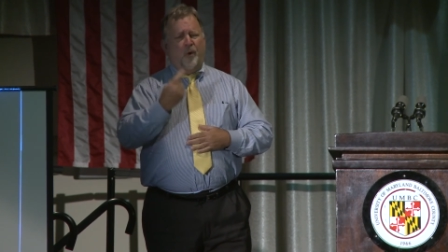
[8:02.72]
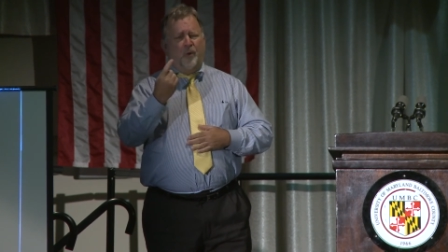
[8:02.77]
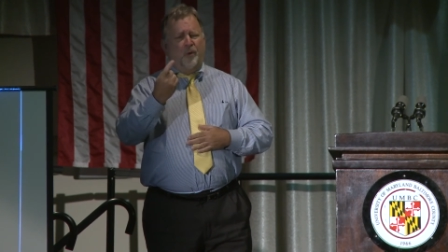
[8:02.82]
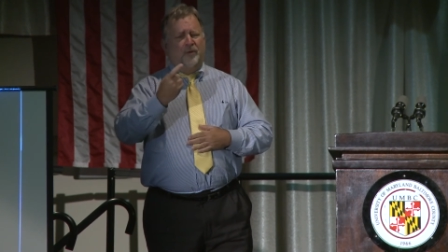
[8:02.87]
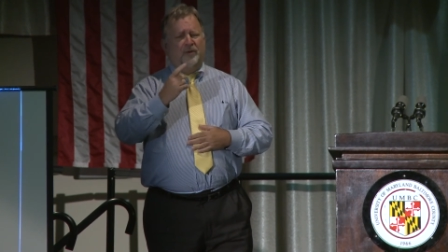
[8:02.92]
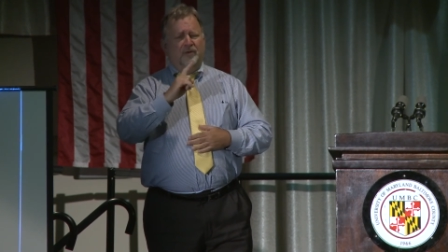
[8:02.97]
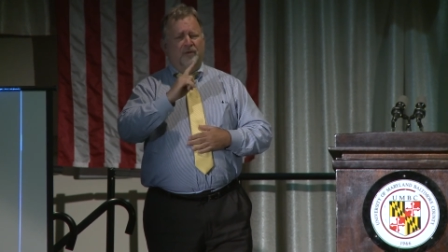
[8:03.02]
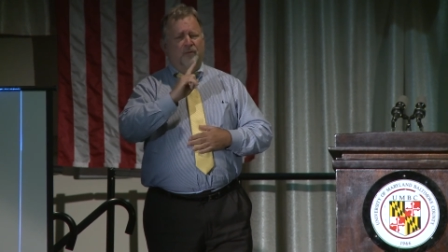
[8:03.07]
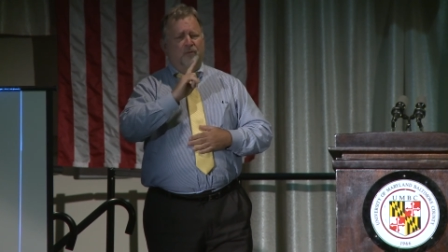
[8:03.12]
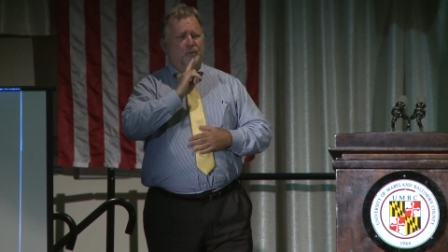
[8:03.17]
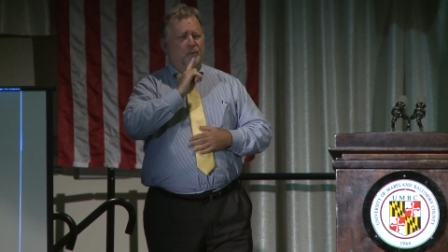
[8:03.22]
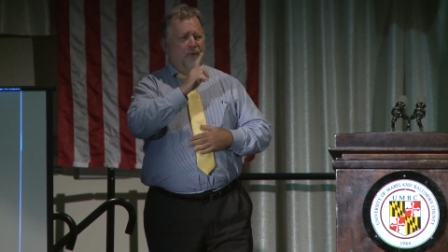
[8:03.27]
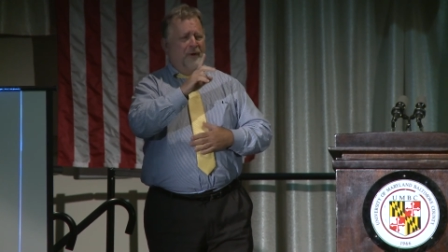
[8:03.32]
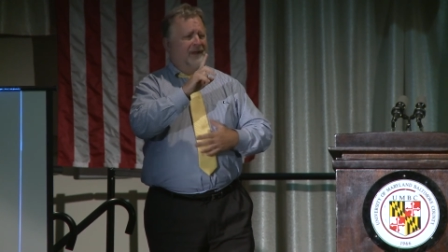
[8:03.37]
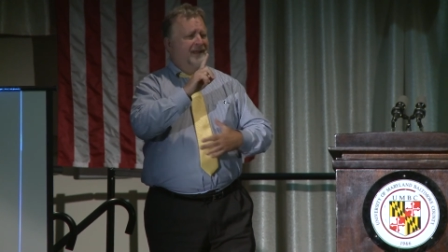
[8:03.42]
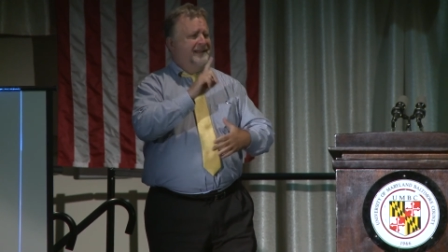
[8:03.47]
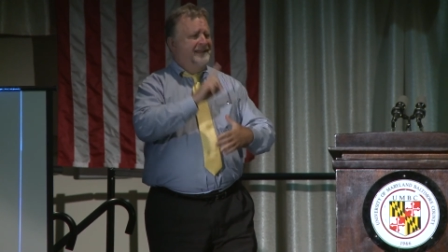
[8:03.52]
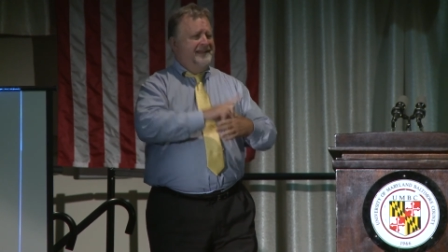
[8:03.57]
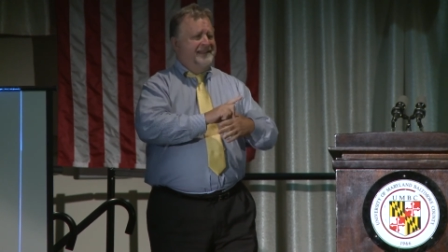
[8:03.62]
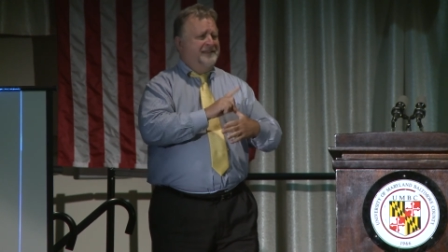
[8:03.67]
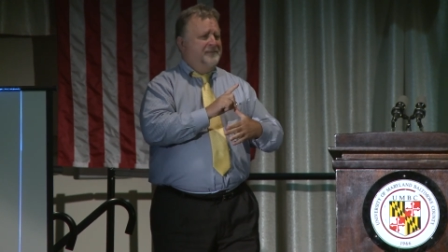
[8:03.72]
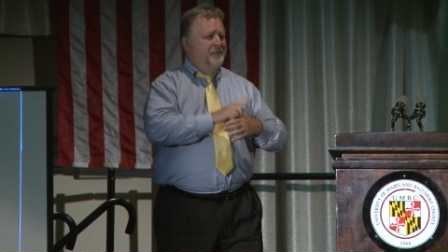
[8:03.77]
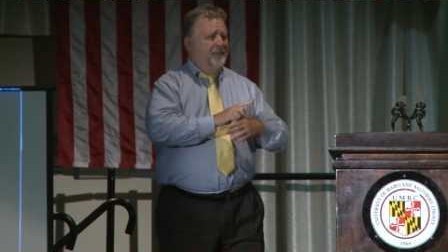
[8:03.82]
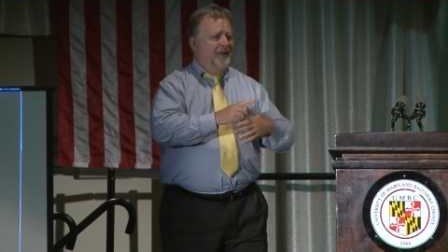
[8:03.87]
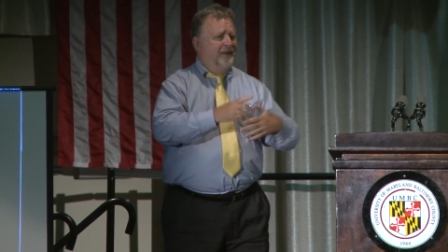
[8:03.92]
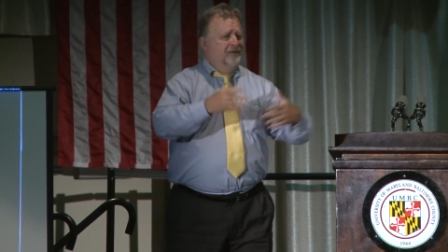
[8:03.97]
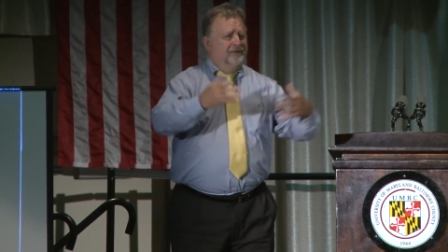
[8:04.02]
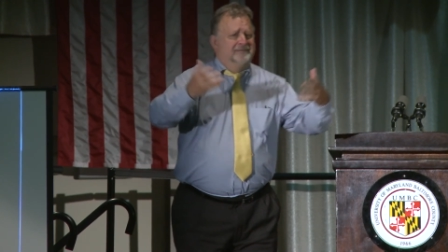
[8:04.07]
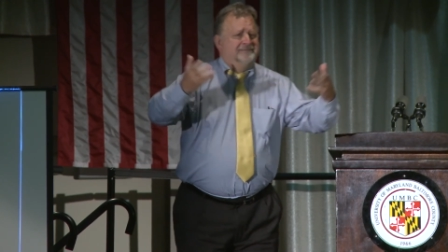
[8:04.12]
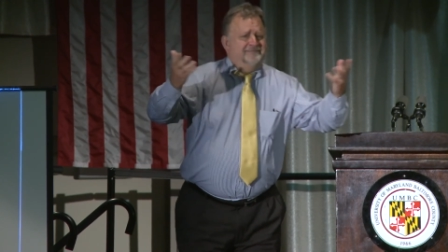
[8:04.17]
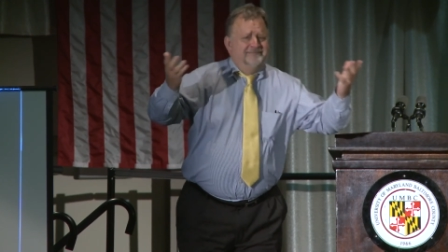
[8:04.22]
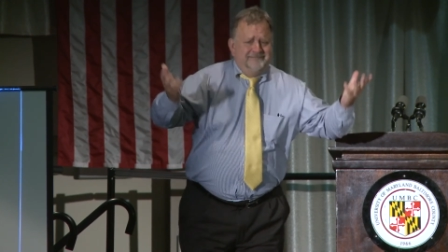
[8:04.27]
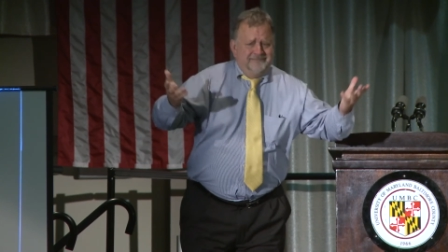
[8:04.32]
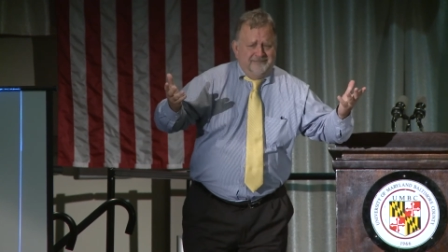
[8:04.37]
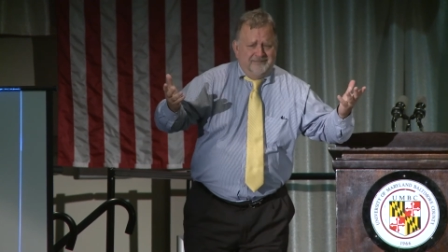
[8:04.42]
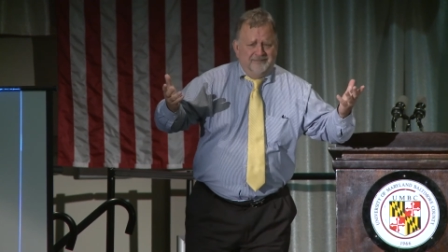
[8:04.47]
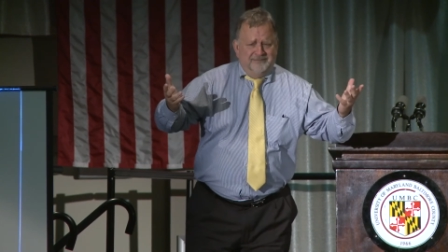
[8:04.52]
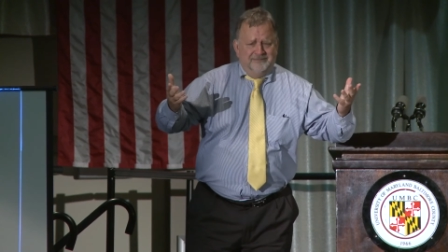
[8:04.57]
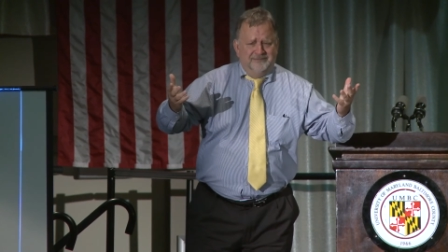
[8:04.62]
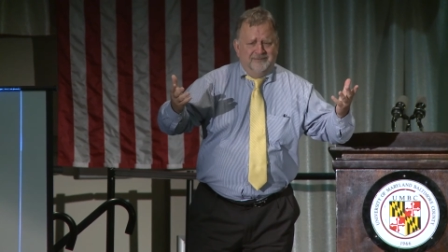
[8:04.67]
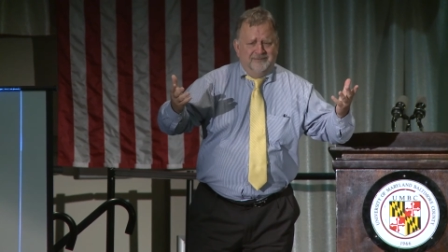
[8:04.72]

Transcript: The only true disability